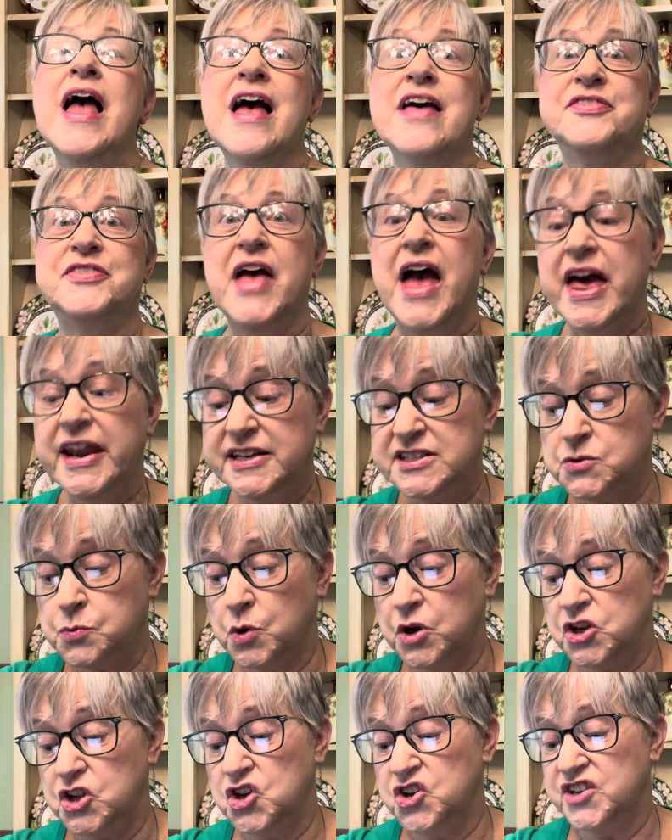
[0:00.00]
That is
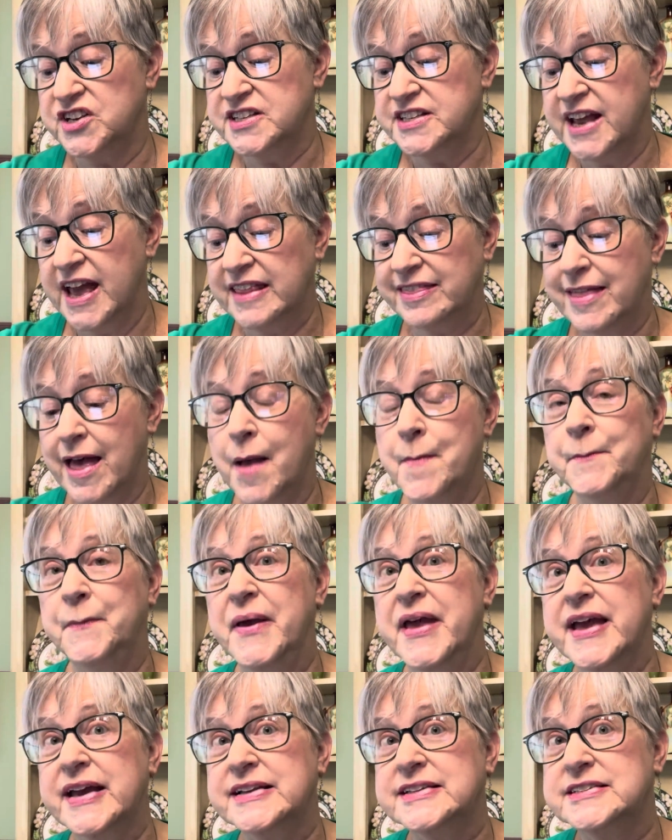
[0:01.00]
what you can take that
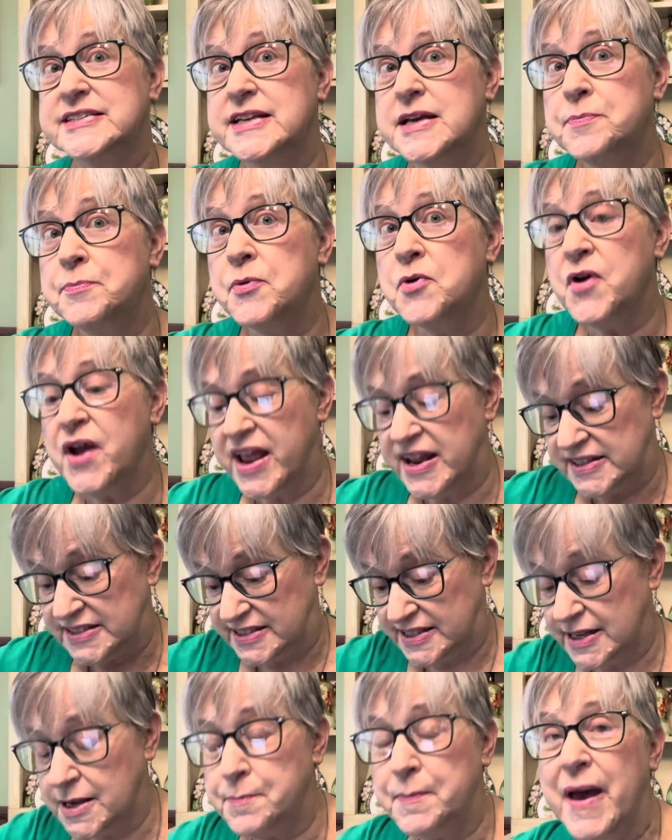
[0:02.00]
big dipper and
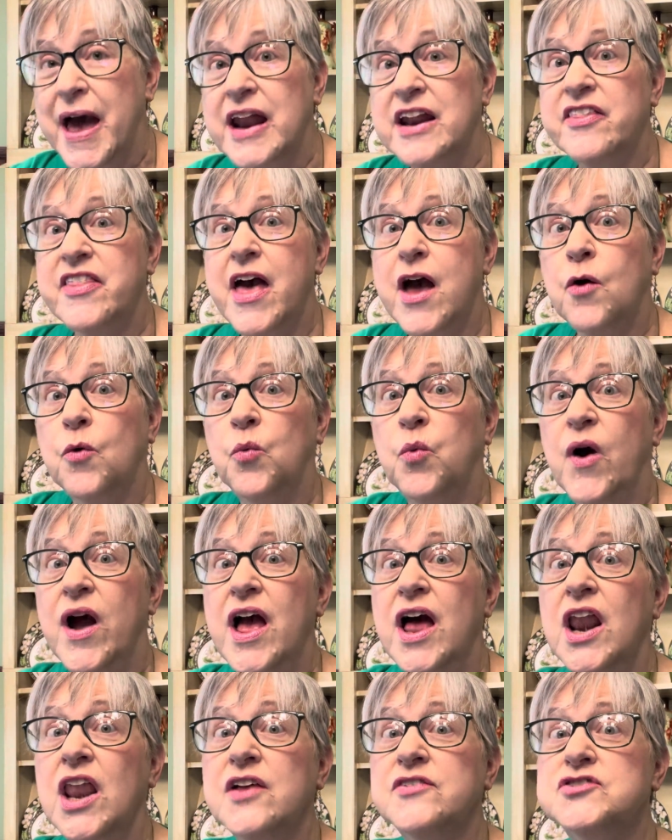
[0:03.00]
dip out of that
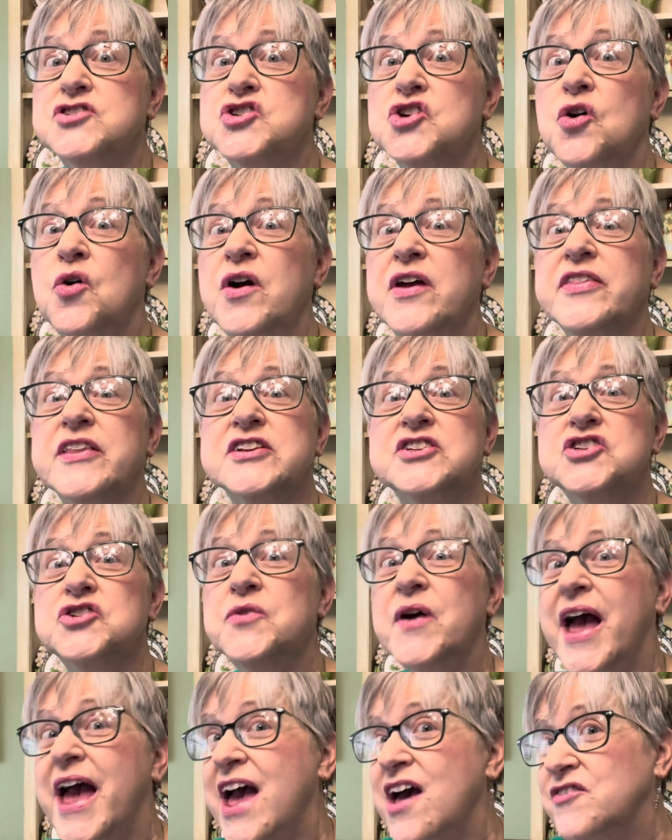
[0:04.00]
well of joy that you
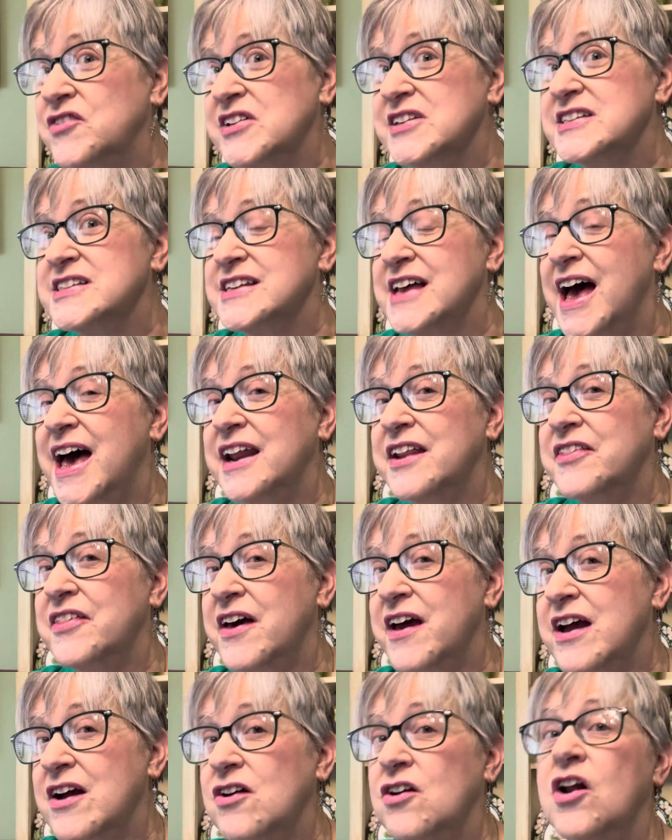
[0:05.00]
have inside of
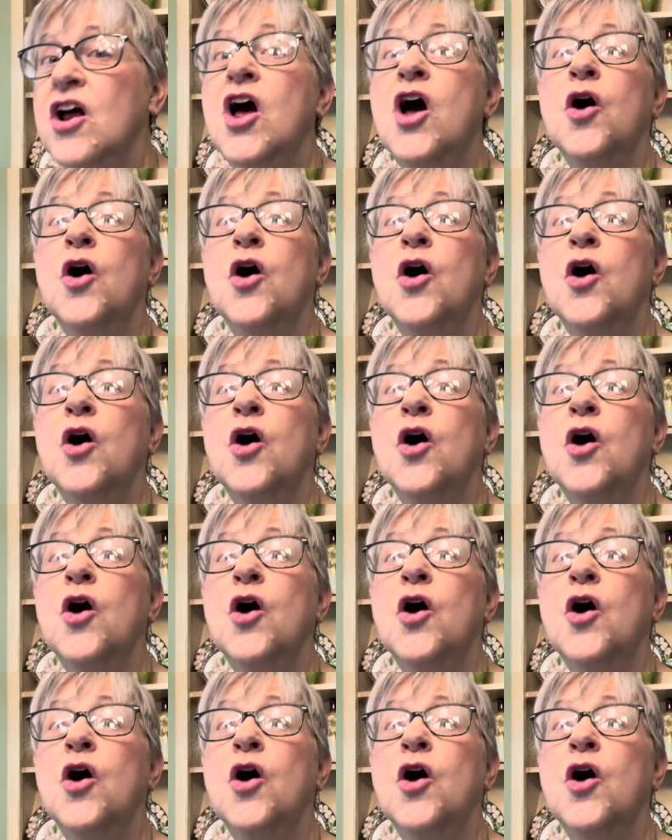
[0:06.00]
there